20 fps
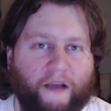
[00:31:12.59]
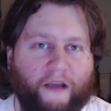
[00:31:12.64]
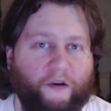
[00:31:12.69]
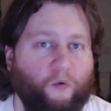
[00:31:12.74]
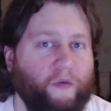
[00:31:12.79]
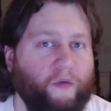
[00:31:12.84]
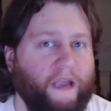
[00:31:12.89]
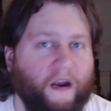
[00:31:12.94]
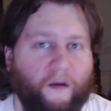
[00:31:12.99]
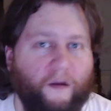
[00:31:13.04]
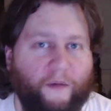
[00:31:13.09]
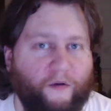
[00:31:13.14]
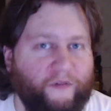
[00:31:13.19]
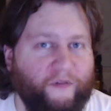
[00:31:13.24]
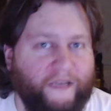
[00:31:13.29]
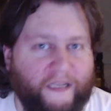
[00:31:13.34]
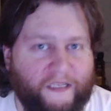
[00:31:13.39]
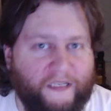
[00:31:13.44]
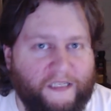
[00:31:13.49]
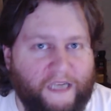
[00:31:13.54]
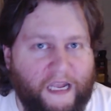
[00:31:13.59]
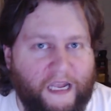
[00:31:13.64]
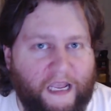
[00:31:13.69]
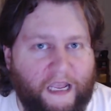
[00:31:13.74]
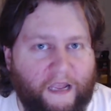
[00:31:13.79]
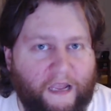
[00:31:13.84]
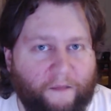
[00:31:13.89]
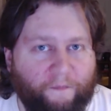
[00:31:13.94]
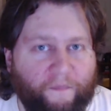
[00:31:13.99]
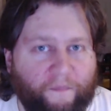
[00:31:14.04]
I don't care about
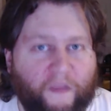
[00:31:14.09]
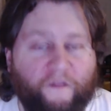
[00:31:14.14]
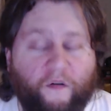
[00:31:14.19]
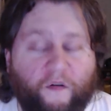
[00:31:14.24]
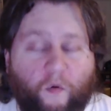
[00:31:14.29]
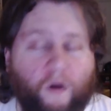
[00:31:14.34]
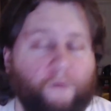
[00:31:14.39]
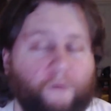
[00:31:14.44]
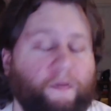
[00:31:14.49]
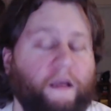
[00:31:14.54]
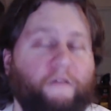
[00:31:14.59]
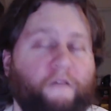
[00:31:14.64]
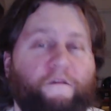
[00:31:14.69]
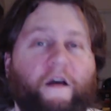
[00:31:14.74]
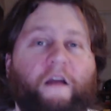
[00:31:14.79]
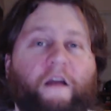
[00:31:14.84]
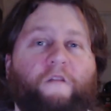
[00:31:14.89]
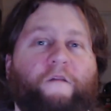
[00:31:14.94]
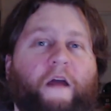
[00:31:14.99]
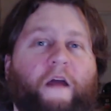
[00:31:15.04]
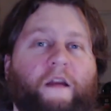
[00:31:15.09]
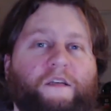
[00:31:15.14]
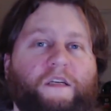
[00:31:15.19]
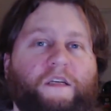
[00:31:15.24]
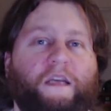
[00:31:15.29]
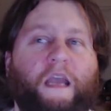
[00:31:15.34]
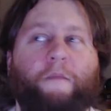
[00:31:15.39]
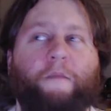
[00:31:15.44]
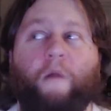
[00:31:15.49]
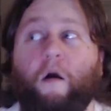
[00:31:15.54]
Disney. If I want to play a Final Fantasy
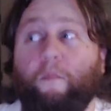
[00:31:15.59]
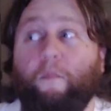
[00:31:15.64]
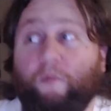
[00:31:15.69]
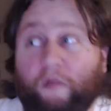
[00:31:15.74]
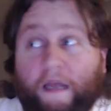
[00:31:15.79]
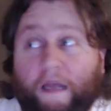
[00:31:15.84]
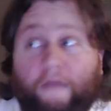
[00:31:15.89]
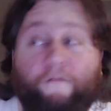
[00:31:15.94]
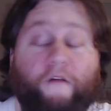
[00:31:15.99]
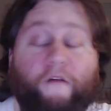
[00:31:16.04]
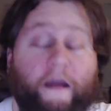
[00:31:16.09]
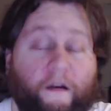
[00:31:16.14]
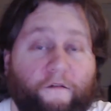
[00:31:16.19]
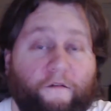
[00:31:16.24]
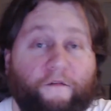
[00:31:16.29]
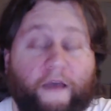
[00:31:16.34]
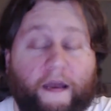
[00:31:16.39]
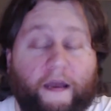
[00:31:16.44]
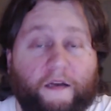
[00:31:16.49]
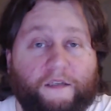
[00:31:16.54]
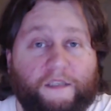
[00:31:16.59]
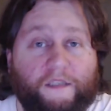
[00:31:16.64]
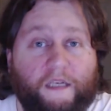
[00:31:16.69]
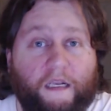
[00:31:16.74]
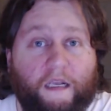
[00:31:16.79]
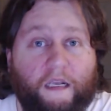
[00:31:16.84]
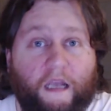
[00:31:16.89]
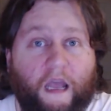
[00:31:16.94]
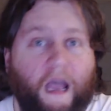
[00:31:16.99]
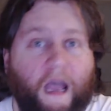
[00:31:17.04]
game, I'll play Final
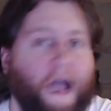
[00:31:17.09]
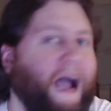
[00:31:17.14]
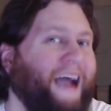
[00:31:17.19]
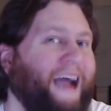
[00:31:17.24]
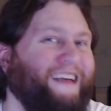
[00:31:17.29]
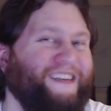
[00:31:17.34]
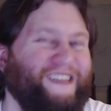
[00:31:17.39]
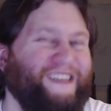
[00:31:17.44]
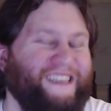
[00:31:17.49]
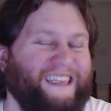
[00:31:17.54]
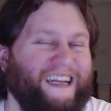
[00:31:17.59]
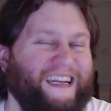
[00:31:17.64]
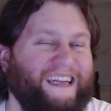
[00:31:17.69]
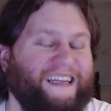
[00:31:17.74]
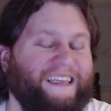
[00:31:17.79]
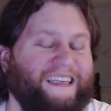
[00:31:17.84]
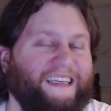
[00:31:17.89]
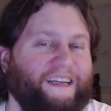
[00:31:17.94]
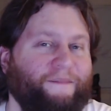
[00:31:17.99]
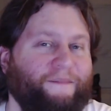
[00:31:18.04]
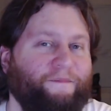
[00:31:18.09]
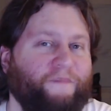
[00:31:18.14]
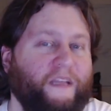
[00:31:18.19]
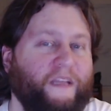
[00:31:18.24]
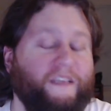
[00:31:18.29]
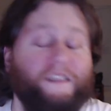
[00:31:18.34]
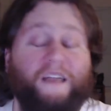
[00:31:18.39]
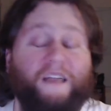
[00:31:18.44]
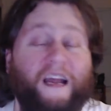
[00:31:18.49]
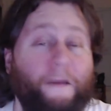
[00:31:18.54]
Fantasy. I just didn't...
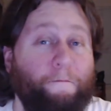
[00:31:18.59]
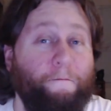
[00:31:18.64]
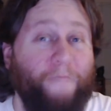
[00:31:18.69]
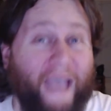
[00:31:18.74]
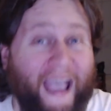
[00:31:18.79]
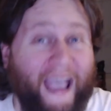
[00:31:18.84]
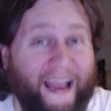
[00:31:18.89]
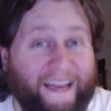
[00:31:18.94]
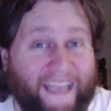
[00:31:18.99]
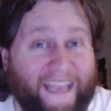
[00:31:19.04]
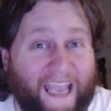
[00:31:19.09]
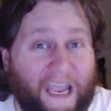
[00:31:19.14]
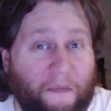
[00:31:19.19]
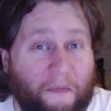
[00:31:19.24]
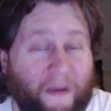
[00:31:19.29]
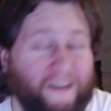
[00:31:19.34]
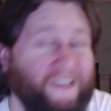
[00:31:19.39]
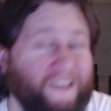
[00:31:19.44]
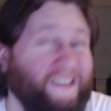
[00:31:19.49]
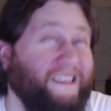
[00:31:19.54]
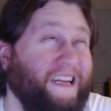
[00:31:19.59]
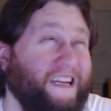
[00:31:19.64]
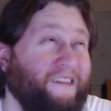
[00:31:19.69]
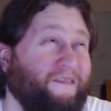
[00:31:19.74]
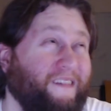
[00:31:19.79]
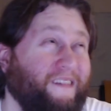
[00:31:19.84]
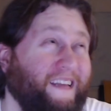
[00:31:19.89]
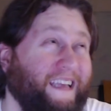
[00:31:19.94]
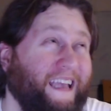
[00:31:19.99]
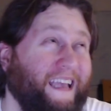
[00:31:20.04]
It's not a bad game. I just didn't
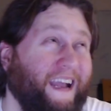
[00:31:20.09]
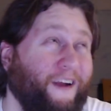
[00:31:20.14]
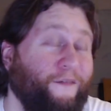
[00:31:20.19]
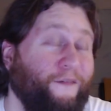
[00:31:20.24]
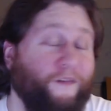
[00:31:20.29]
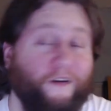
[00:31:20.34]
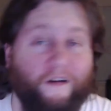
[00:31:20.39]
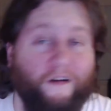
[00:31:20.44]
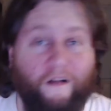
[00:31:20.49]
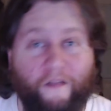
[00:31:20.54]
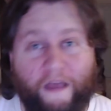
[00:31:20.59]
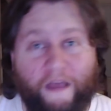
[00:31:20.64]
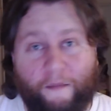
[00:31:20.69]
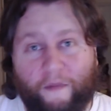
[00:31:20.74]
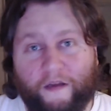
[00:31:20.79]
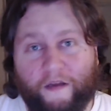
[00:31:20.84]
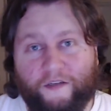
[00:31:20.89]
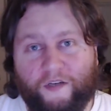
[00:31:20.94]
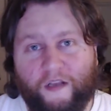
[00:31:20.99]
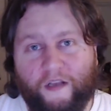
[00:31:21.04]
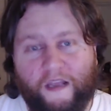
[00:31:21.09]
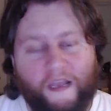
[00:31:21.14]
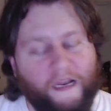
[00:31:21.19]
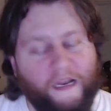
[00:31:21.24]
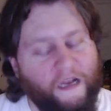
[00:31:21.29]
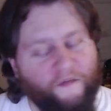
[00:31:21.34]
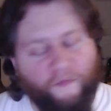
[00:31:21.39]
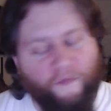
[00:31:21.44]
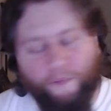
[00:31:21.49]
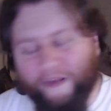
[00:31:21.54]
really care for it all that much.
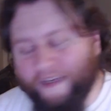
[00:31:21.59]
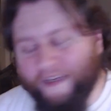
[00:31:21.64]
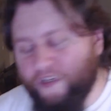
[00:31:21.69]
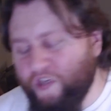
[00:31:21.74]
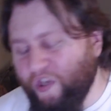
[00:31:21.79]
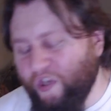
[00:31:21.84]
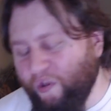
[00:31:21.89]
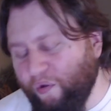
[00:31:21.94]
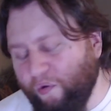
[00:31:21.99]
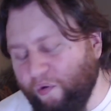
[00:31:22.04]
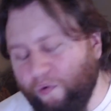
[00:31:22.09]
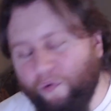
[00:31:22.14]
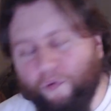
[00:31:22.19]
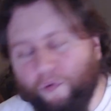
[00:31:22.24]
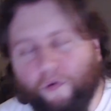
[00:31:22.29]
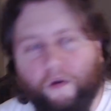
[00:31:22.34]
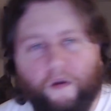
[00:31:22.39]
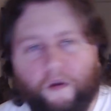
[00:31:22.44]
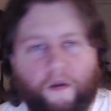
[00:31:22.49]
Never played 2.